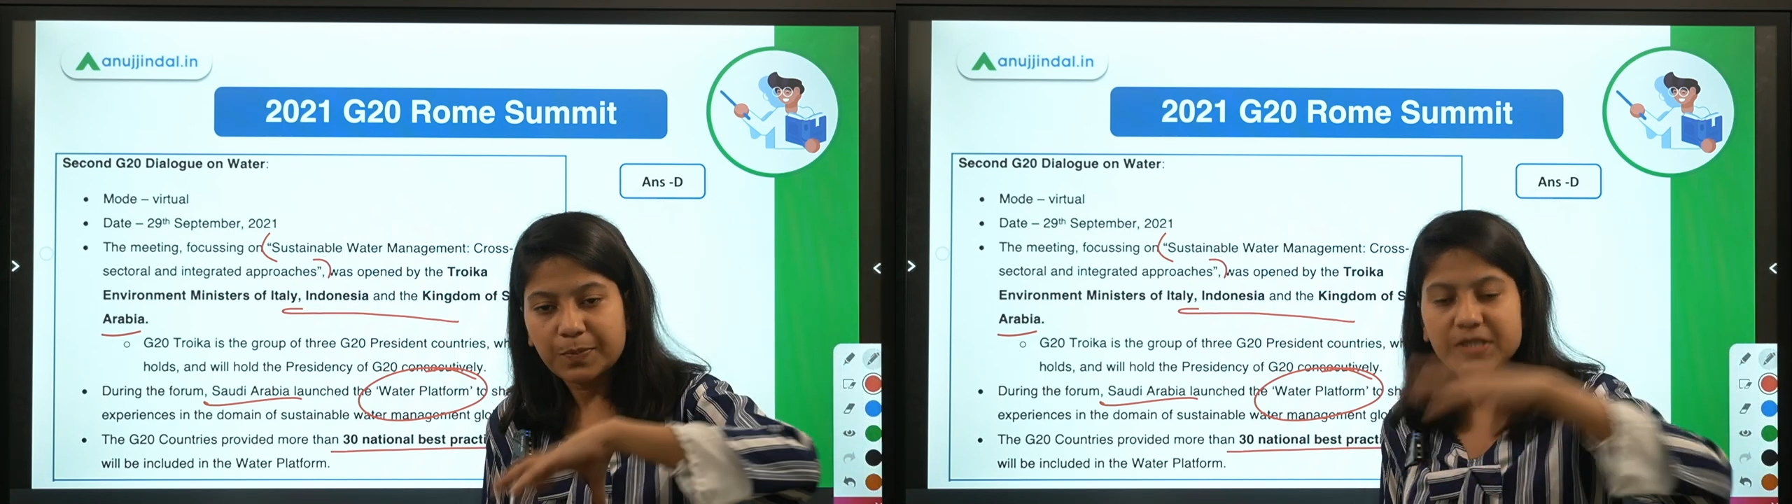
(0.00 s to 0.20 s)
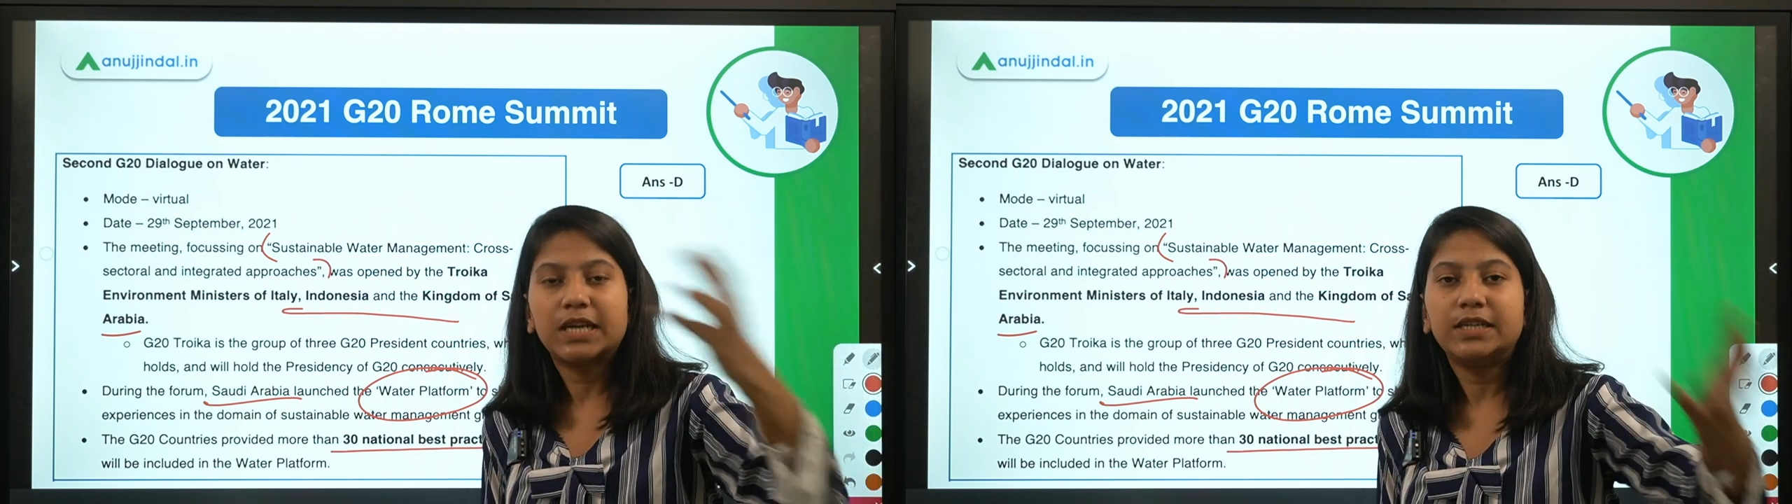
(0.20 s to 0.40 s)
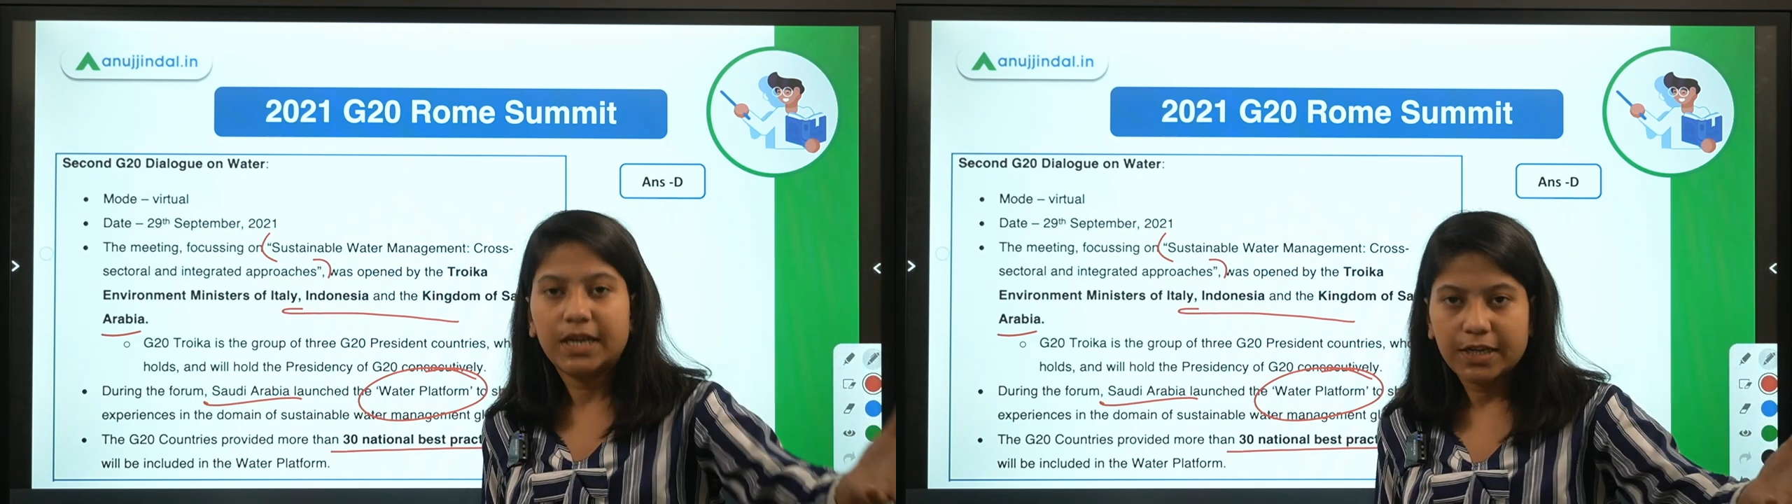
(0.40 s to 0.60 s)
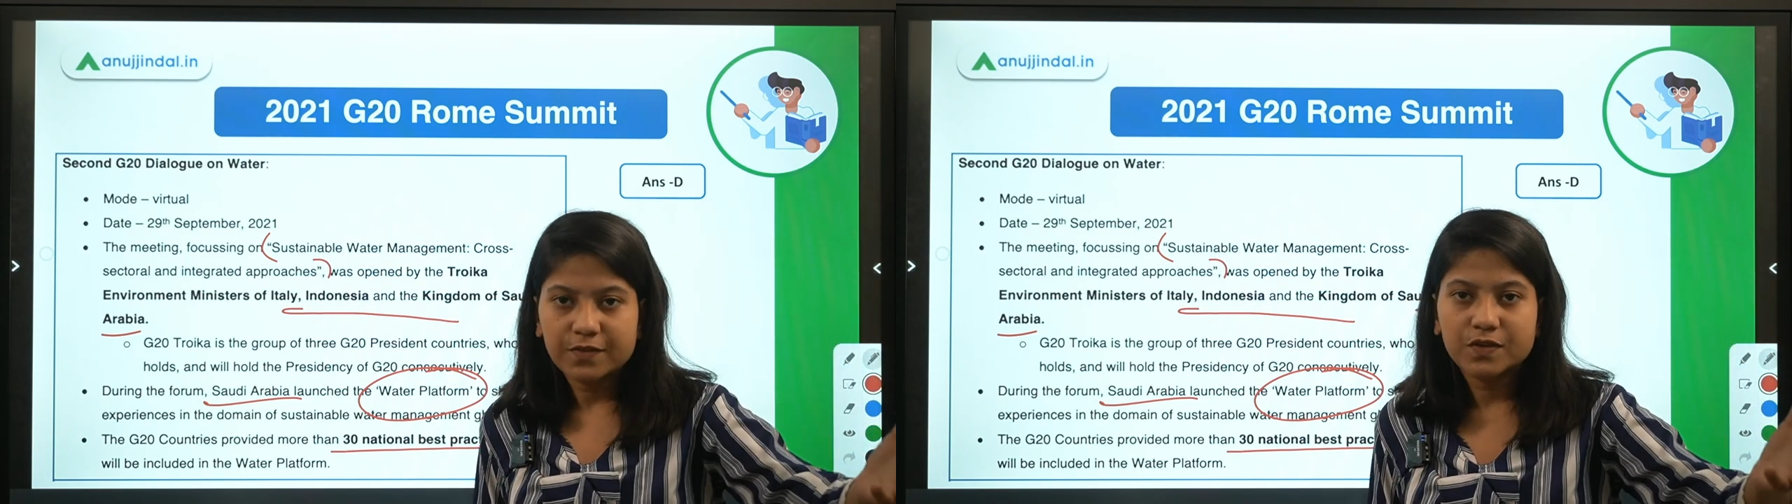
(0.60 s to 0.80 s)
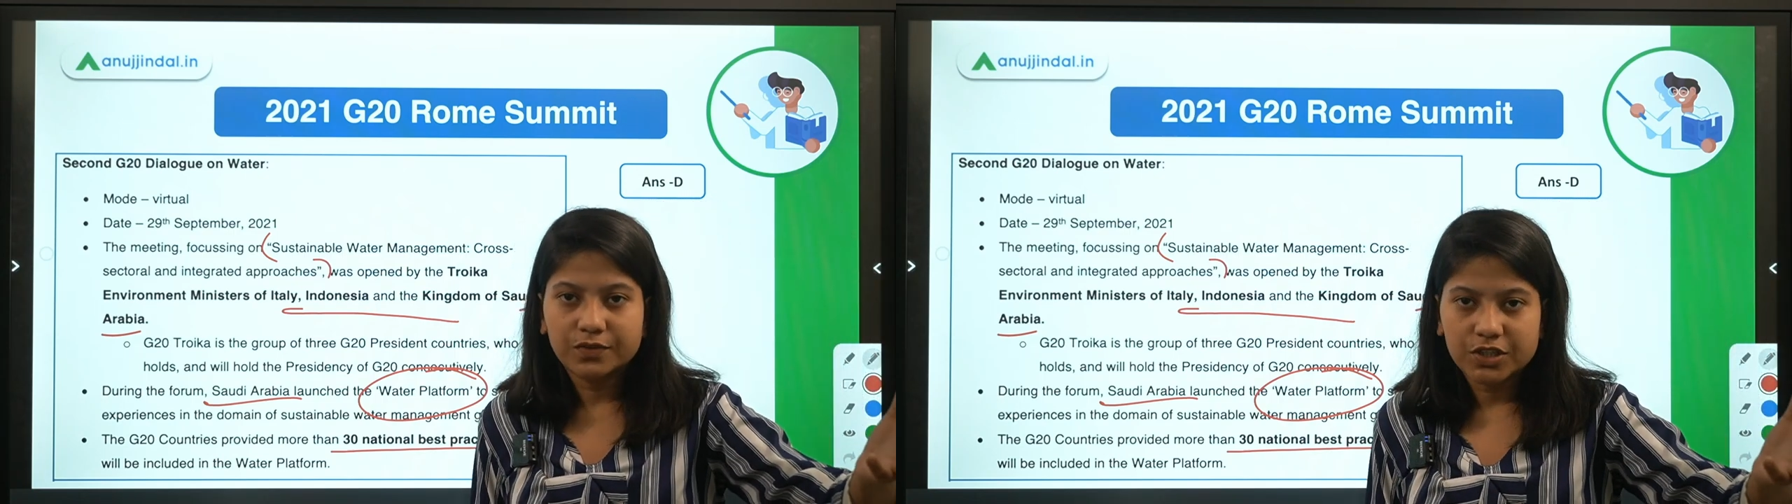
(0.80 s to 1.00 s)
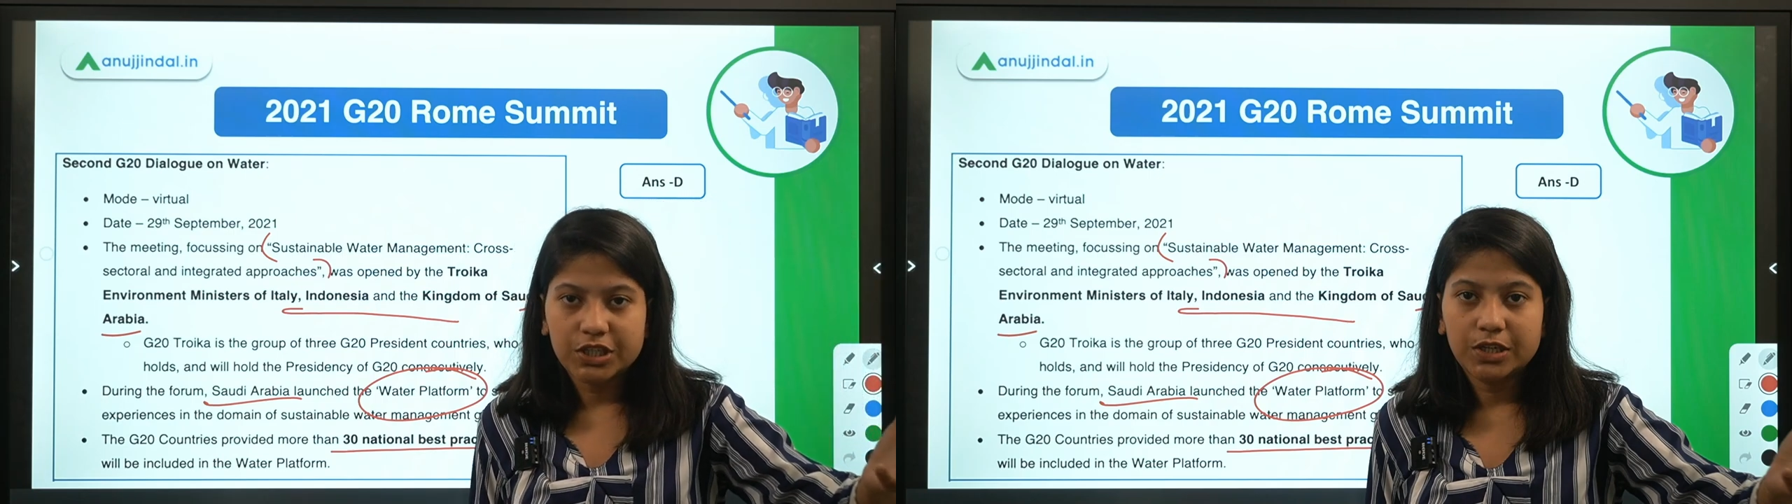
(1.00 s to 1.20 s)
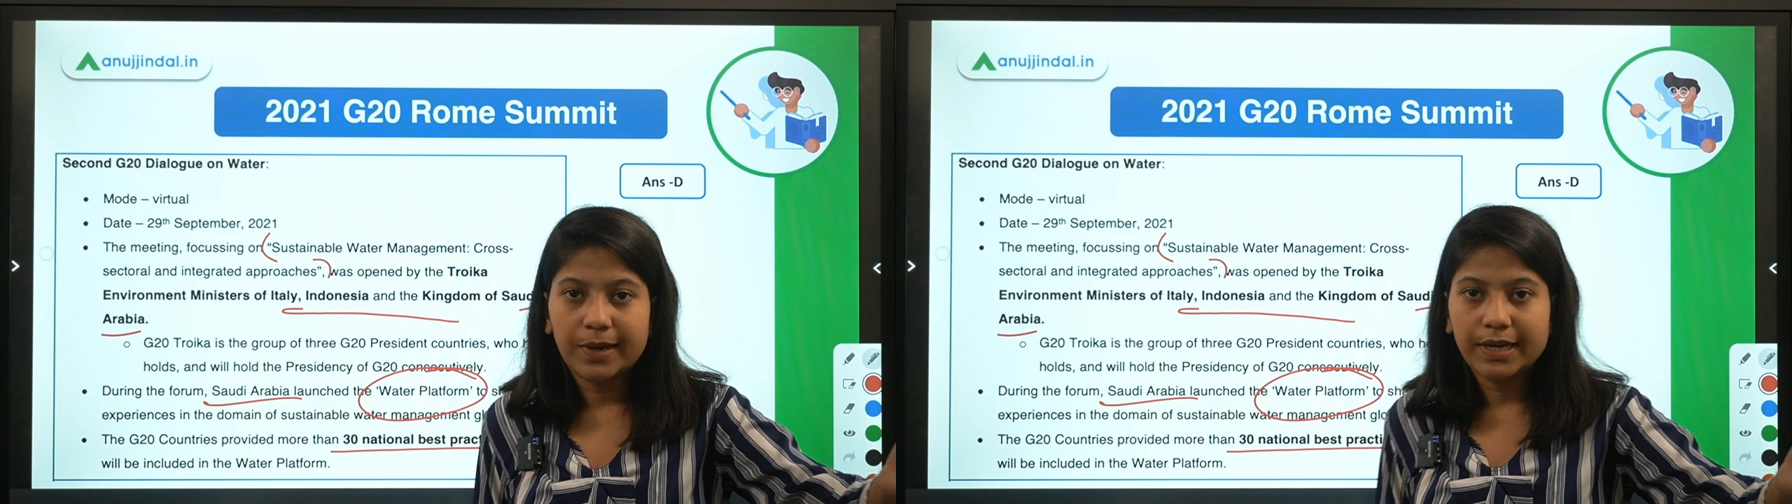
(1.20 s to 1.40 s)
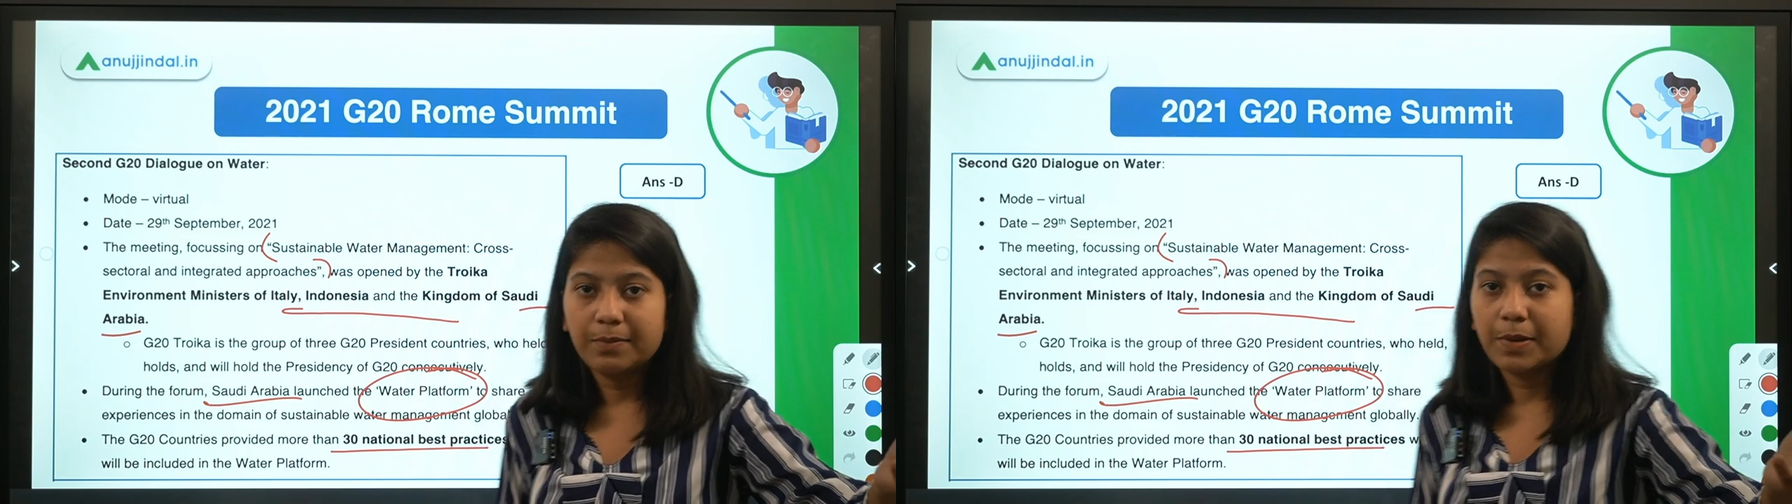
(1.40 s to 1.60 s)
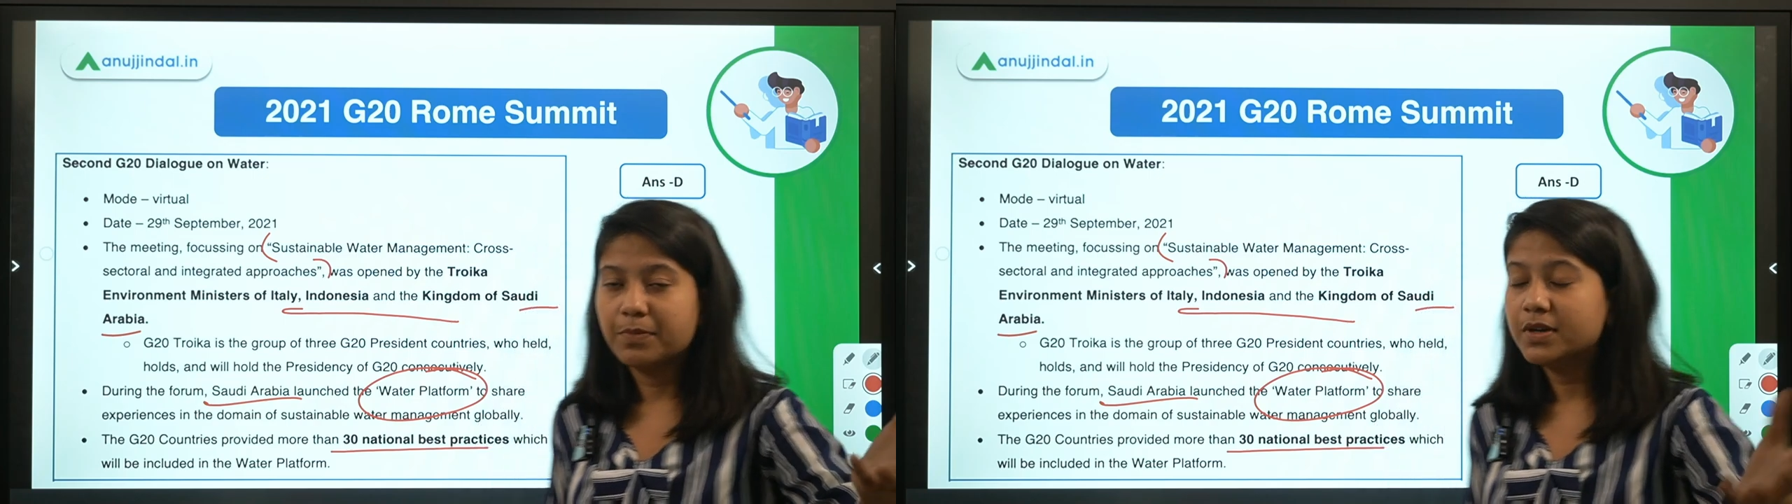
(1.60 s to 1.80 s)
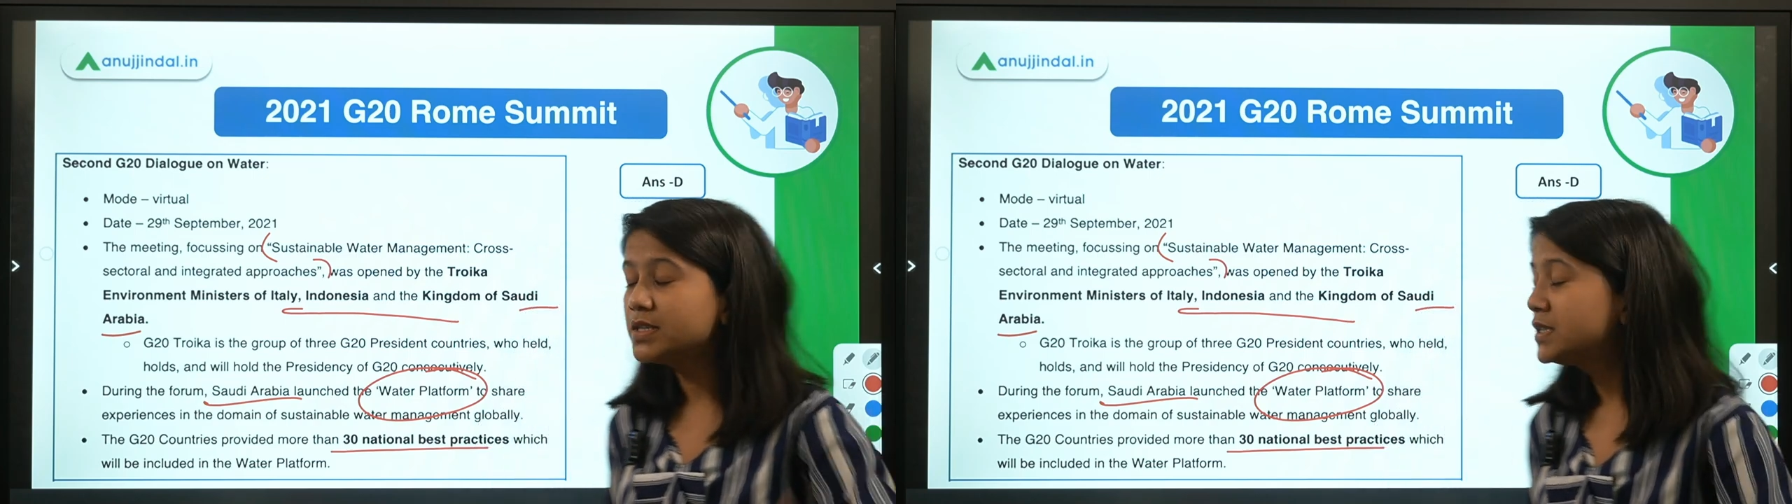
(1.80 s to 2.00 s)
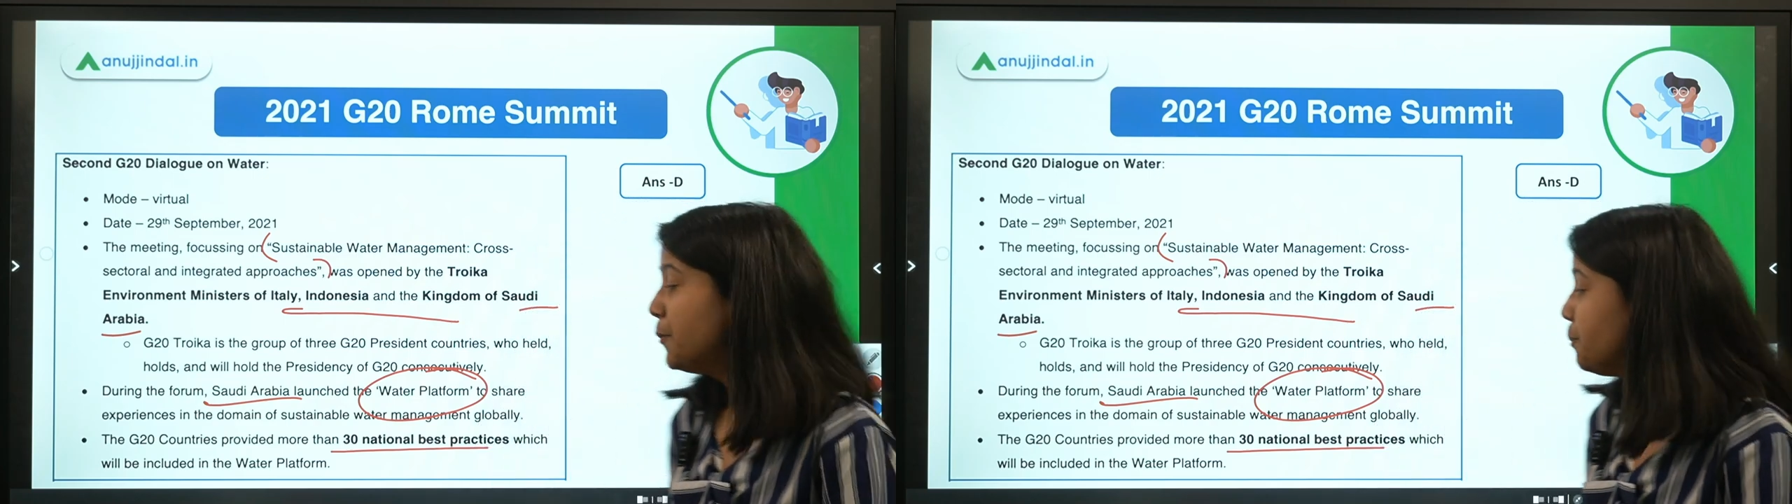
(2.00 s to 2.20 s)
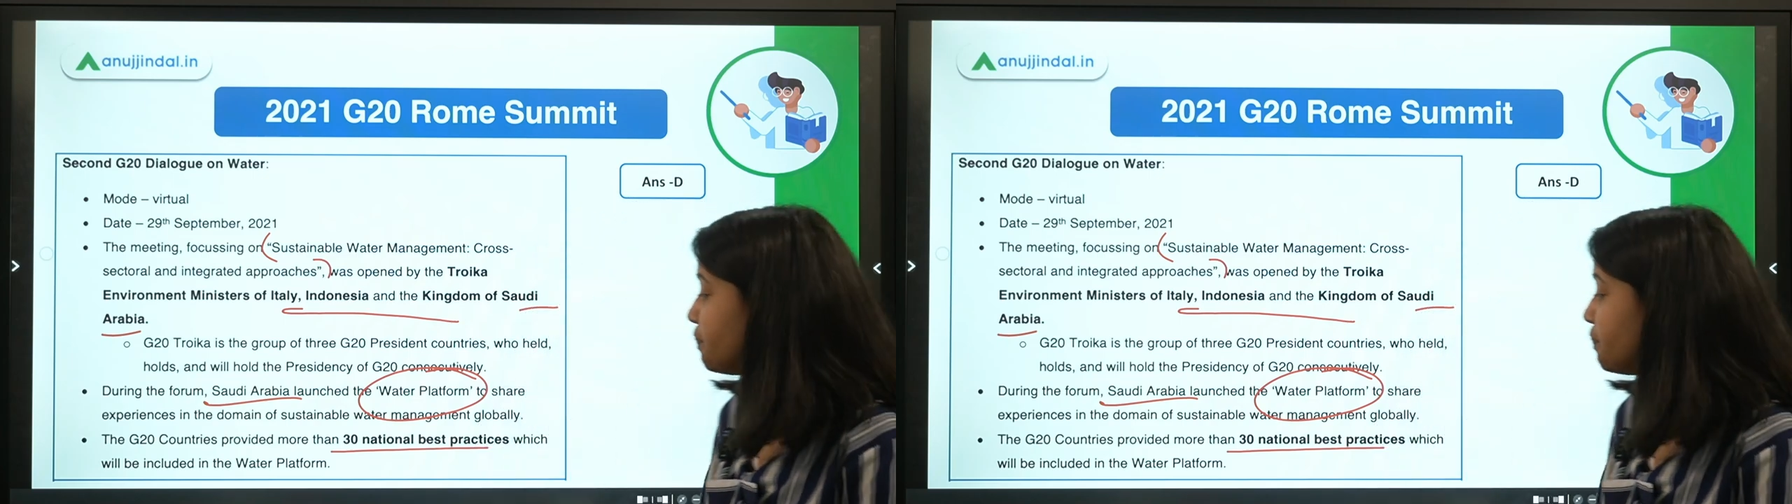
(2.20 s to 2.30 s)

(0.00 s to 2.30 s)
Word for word: representatives of the G20 members.